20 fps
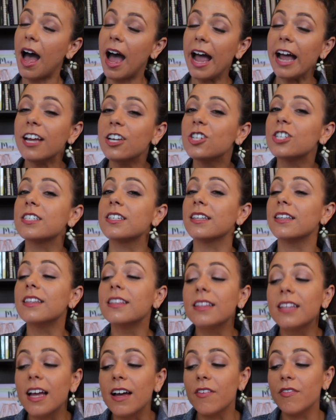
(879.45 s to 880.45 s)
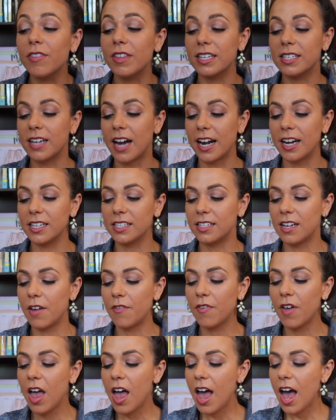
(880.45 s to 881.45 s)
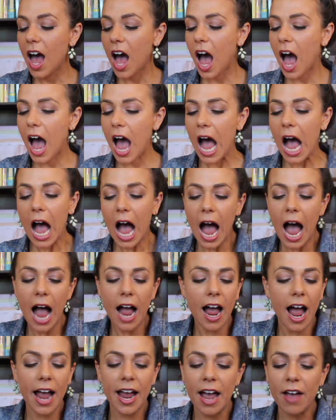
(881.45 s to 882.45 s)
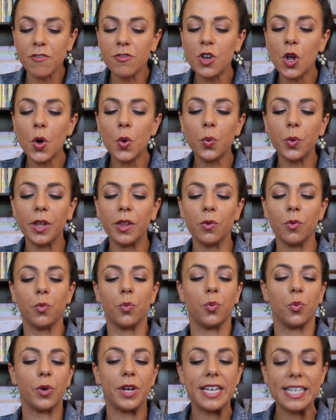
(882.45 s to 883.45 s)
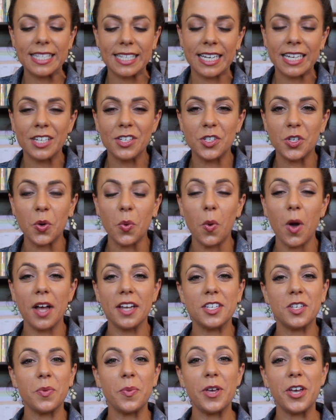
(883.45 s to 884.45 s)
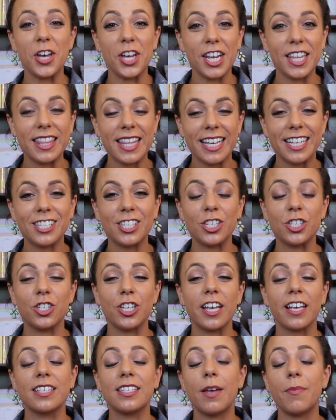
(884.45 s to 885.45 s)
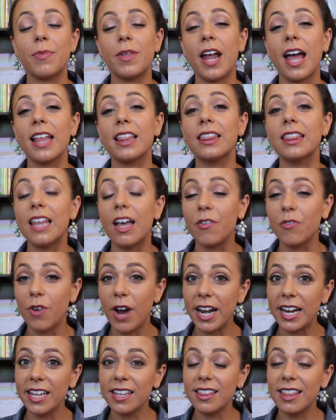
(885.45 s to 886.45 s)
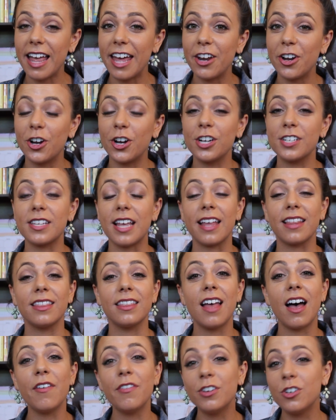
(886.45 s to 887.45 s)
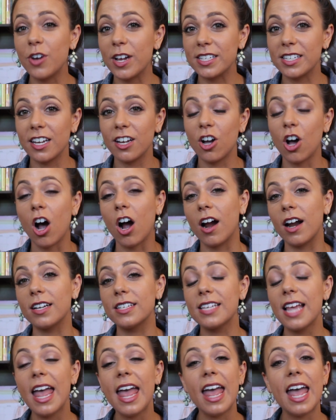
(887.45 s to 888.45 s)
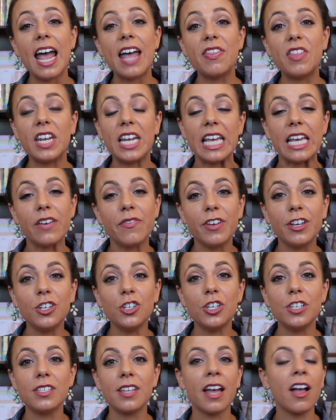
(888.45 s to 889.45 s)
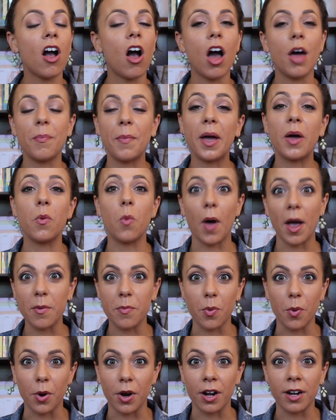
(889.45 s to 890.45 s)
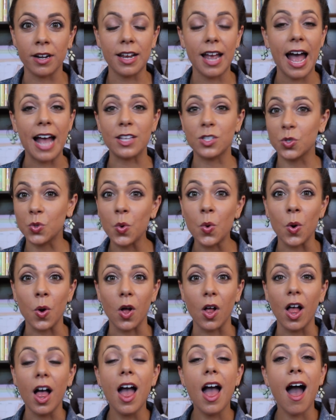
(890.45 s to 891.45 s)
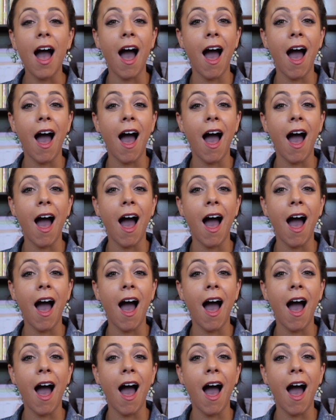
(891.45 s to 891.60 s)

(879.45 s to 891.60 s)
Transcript: I just love this kind of stuff. I have no real reason to want to be good at this, except that I love writing letters, I love addressing cards, and then even just like on my whiteboard at school,